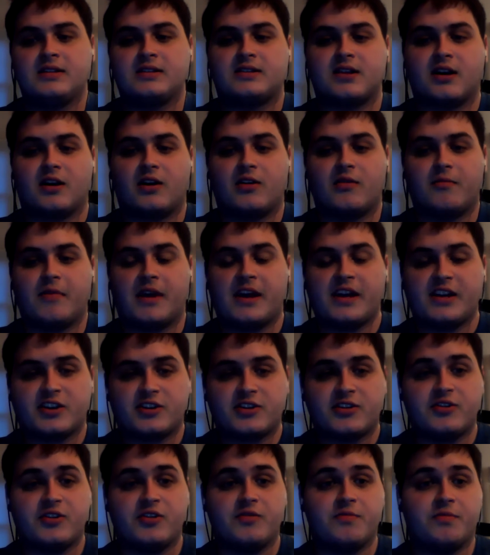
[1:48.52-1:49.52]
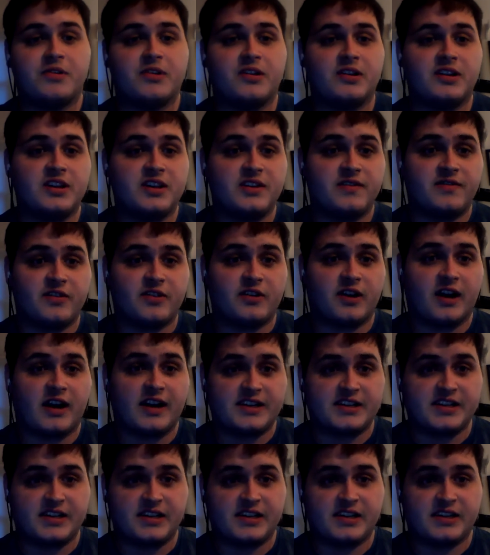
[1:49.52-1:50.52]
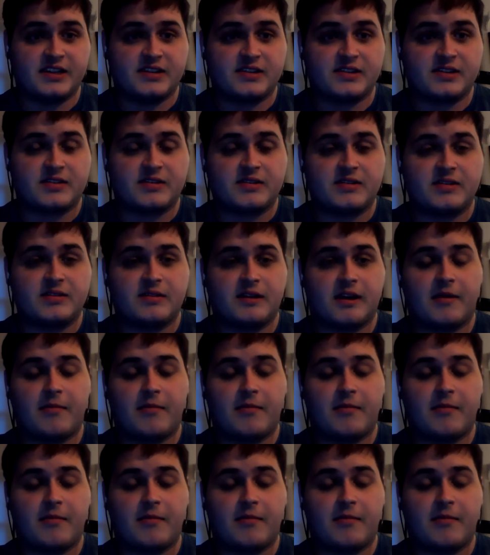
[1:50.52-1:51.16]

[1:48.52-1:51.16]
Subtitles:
So make sure you believe your ideas